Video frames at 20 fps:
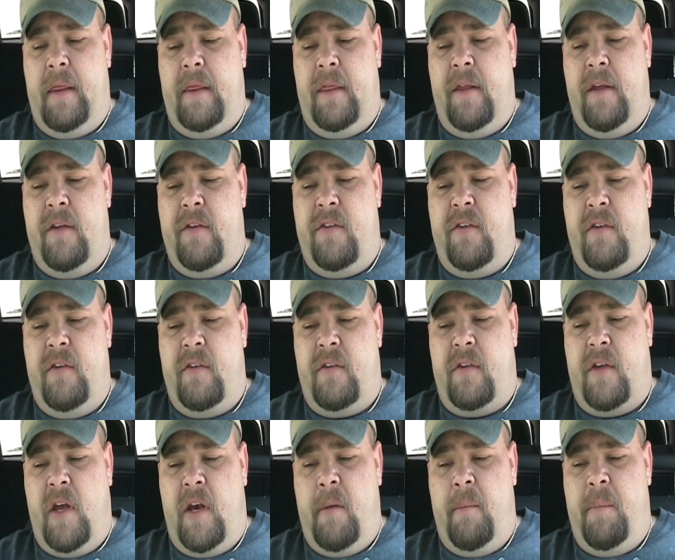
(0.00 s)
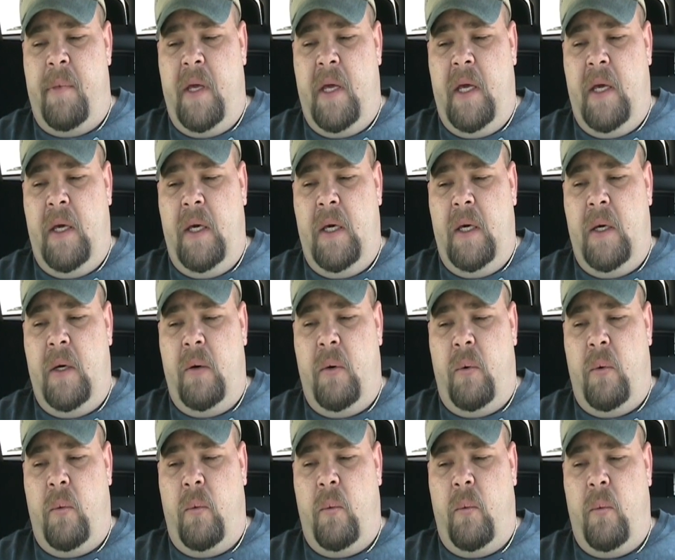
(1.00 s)
this is going to be
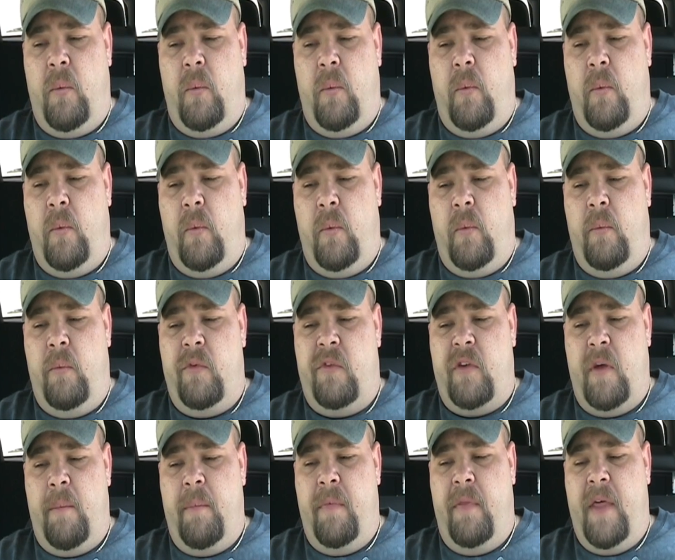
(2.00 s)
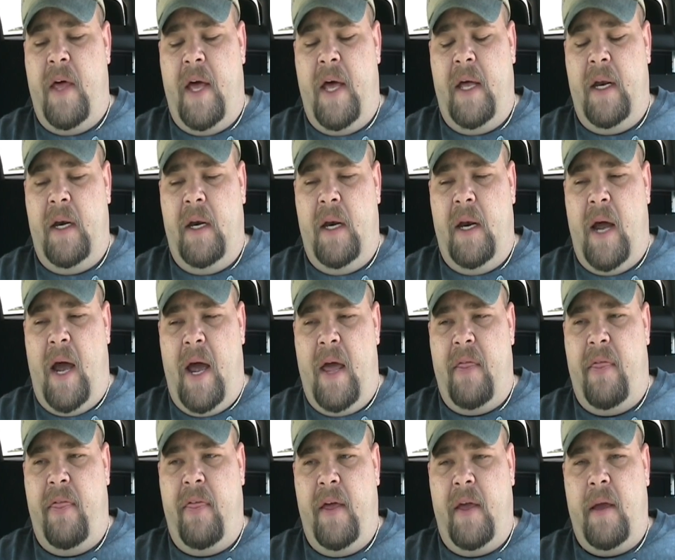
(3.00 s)
something that
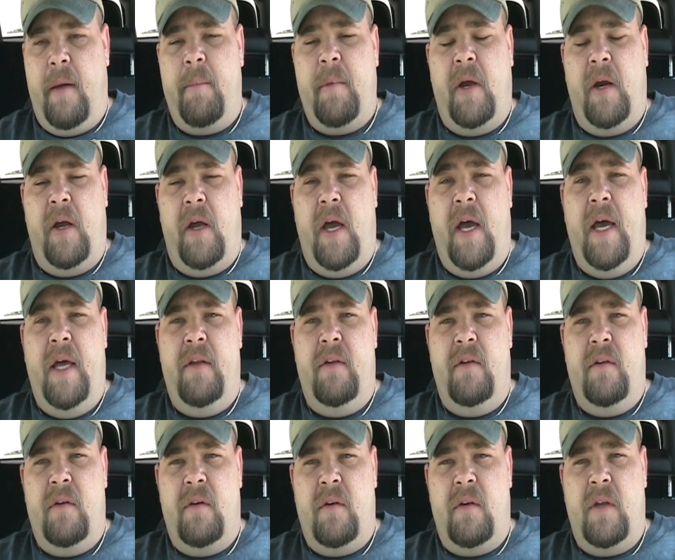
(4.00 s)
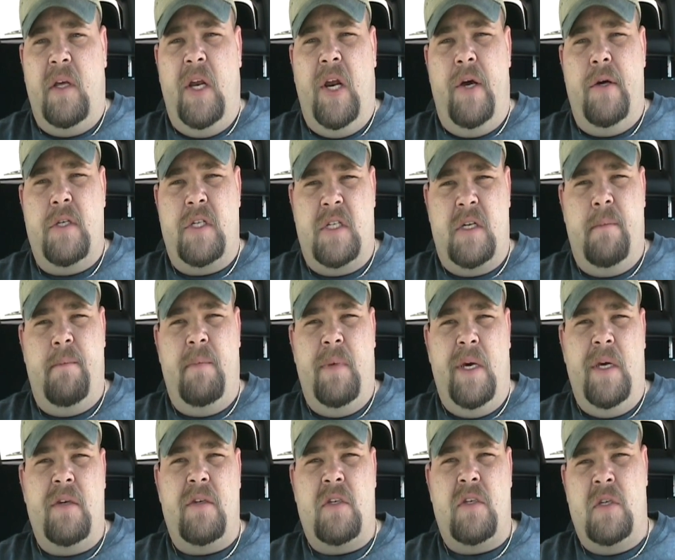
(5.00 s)
I think I'm going to go ahead and
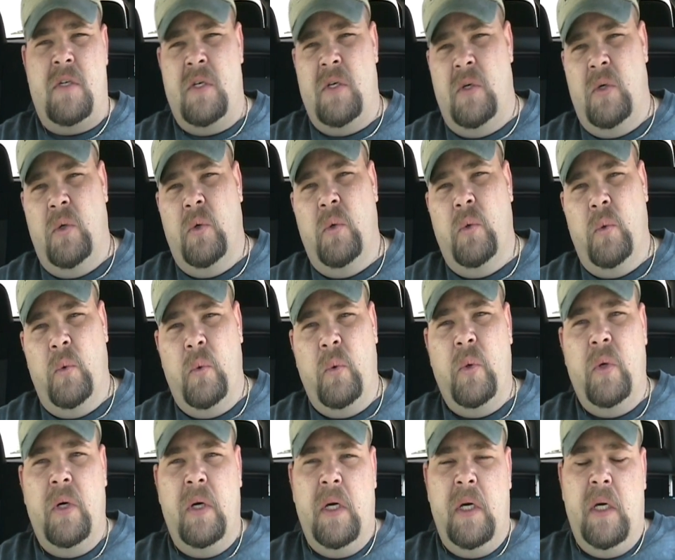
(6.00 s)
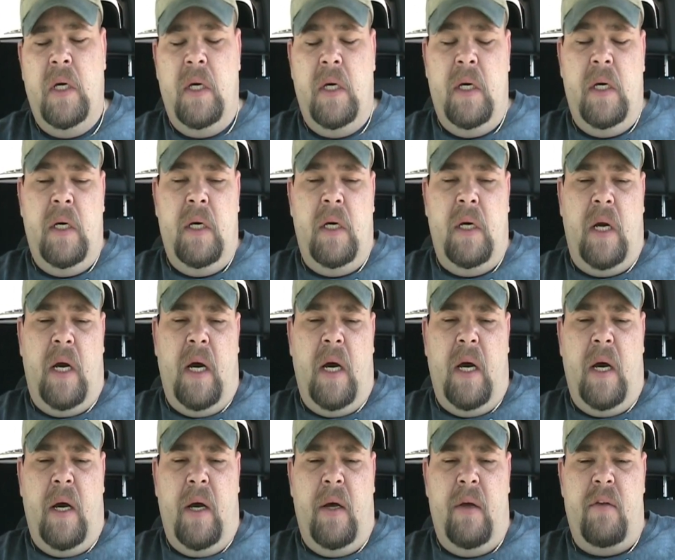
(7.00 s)
submit to
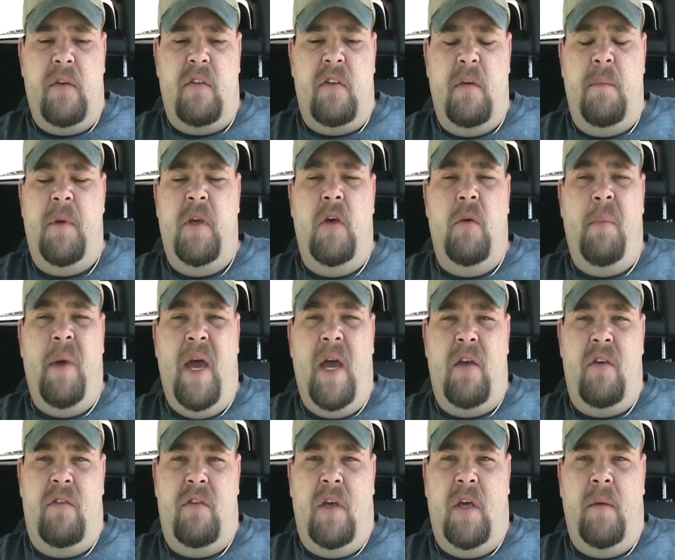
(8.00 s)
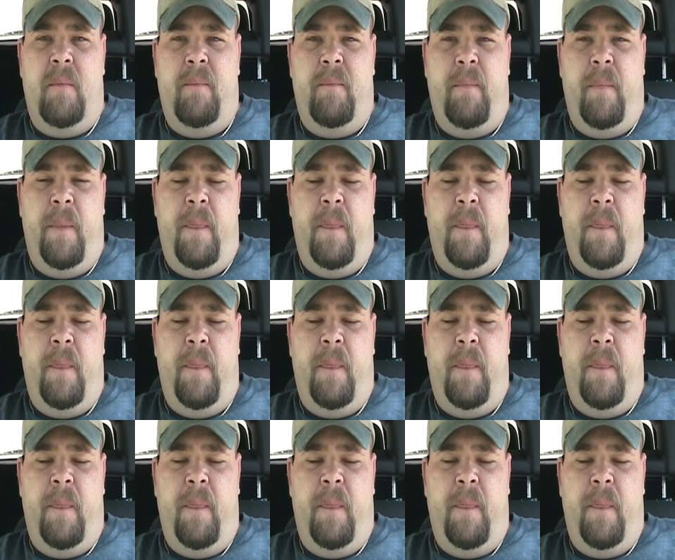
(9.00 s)
CPU Magazine.